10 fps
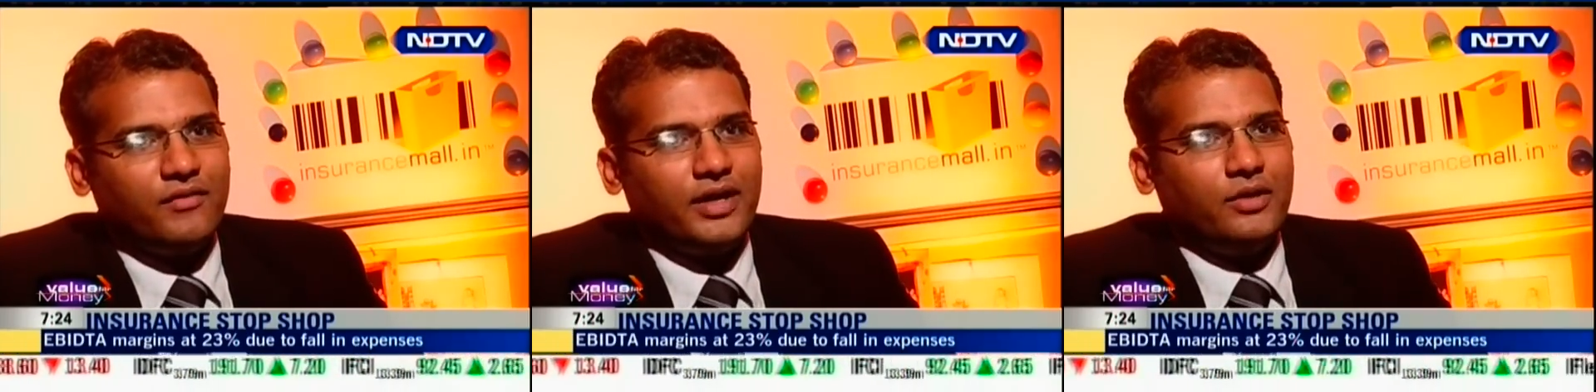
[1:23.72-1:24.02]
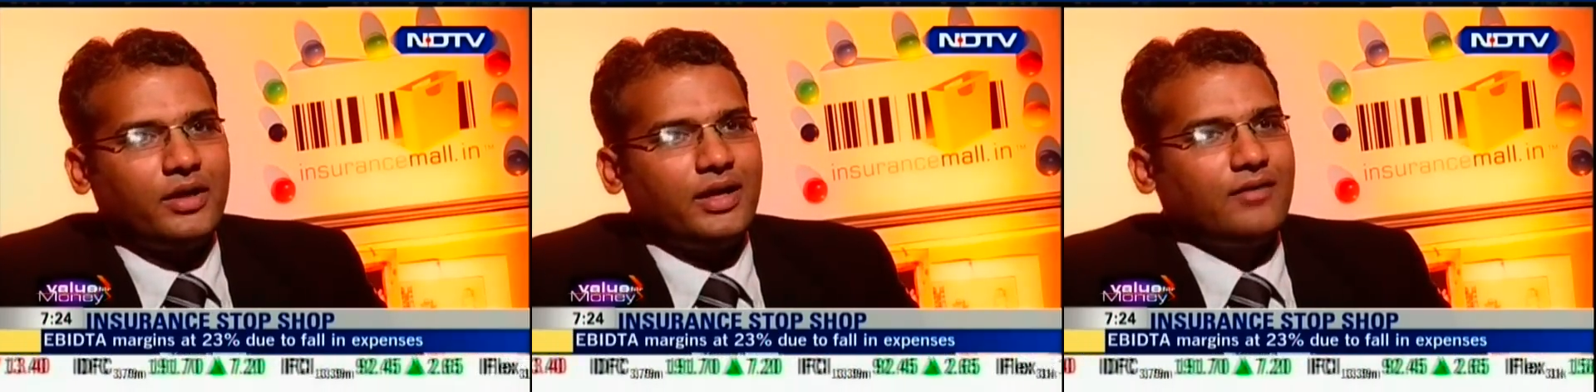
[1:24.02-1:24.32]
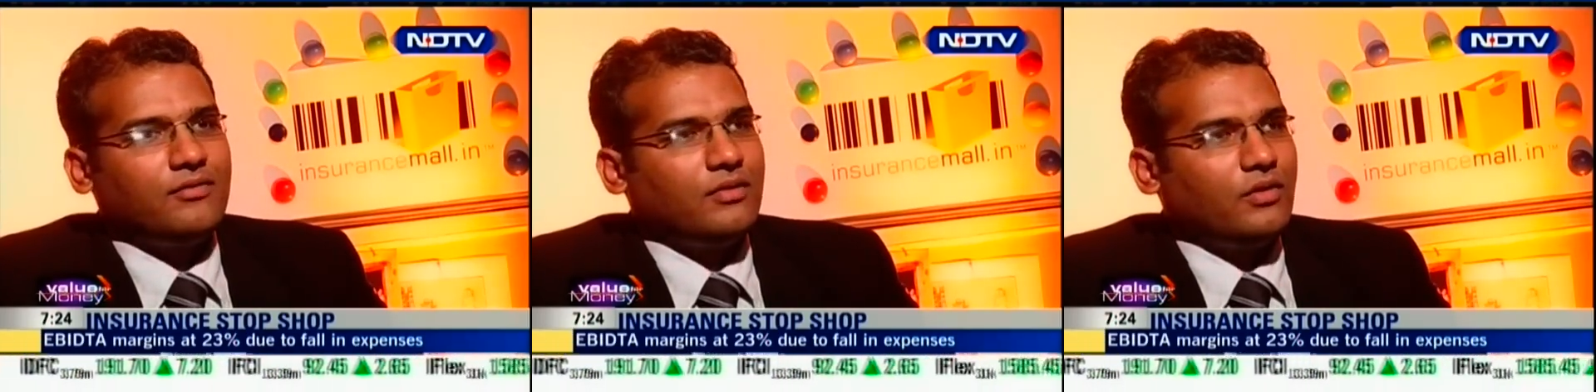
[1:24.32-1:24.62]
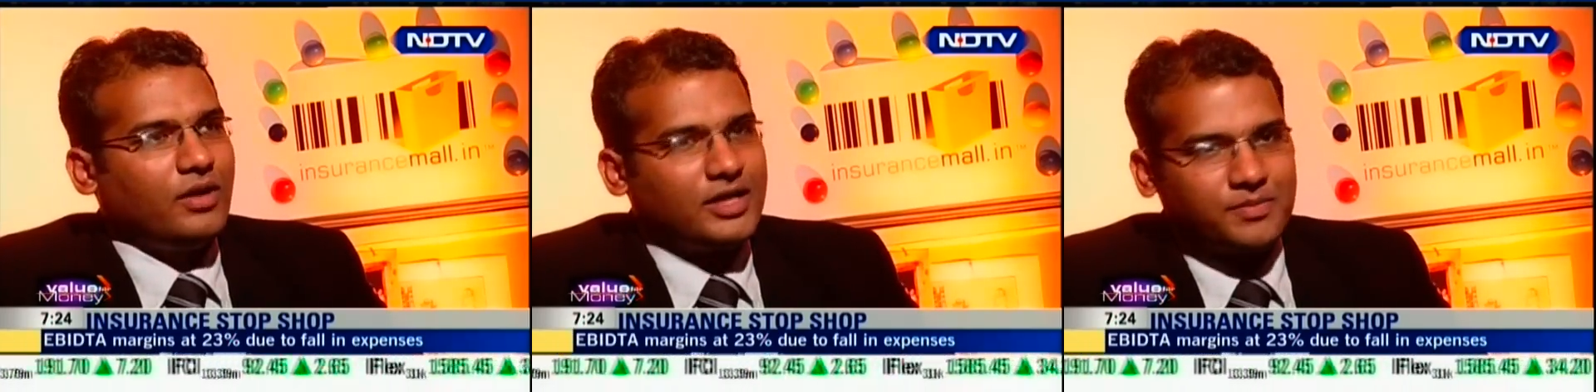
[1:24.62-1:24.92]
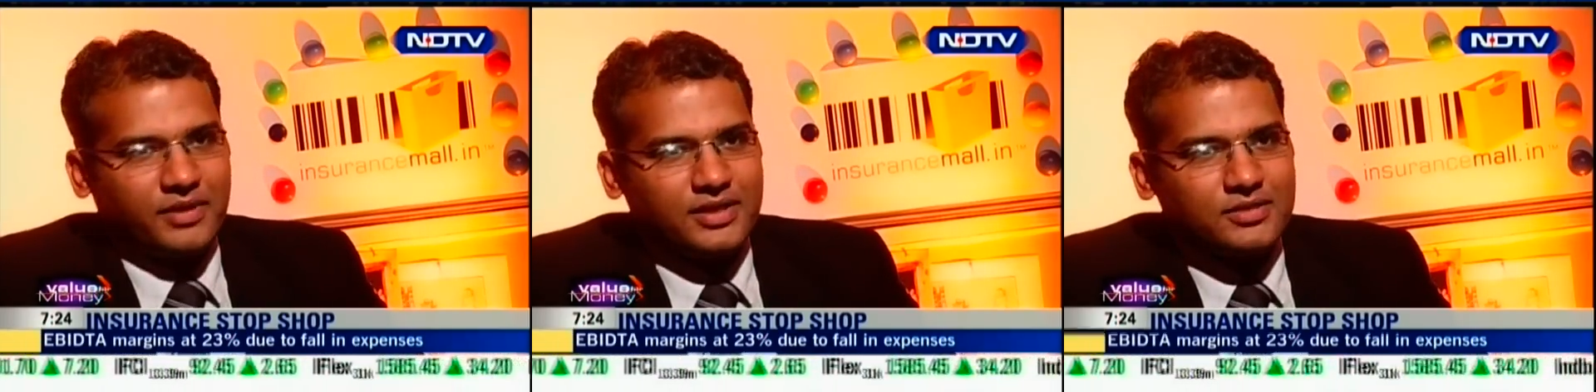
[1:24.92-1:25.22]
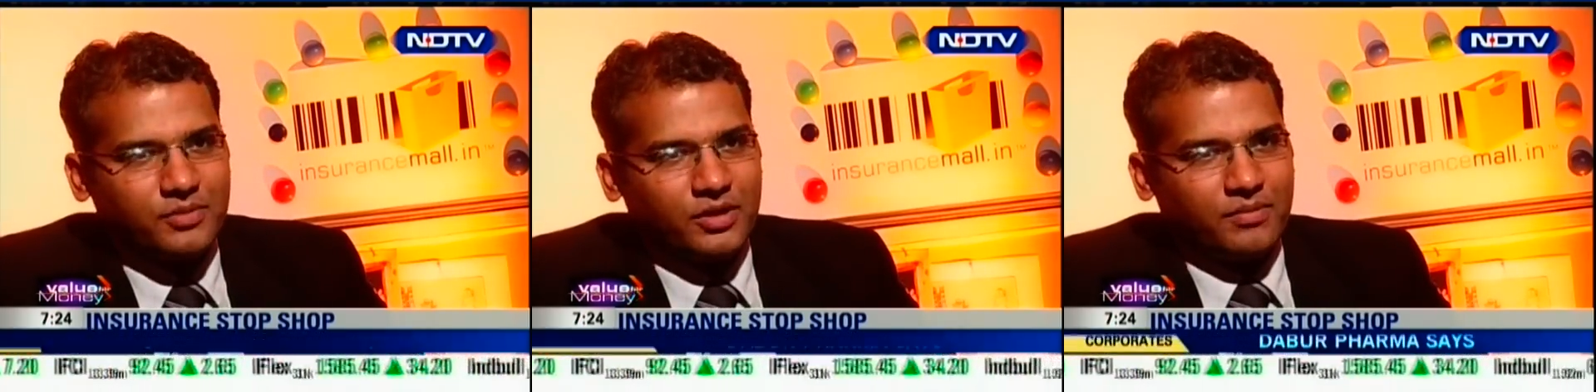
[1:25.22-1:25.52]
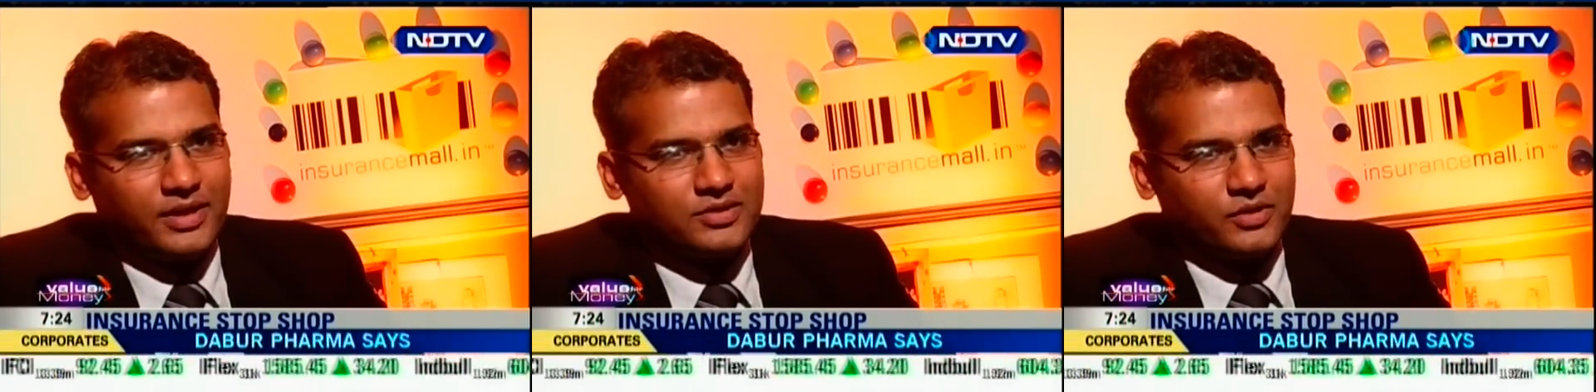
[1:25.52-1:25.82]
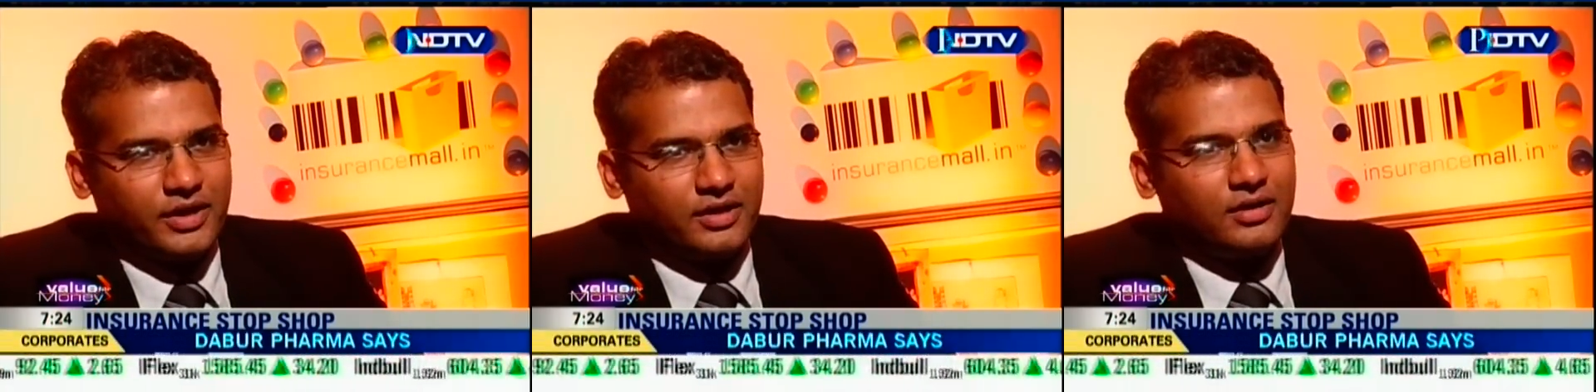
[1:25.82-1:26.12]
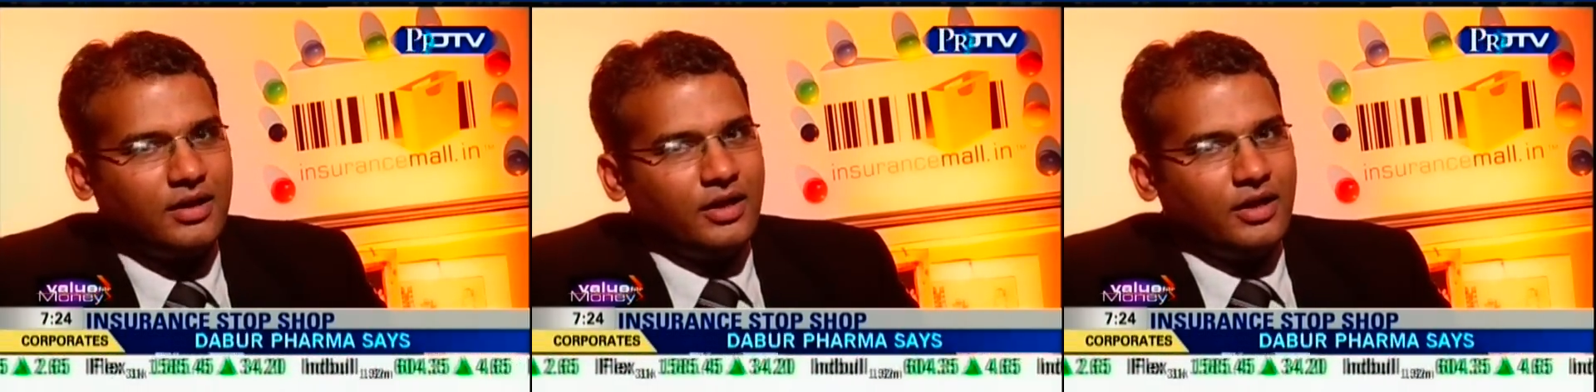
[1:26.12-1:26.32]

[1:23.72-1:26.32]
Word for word: where you can have all expertise put in place together.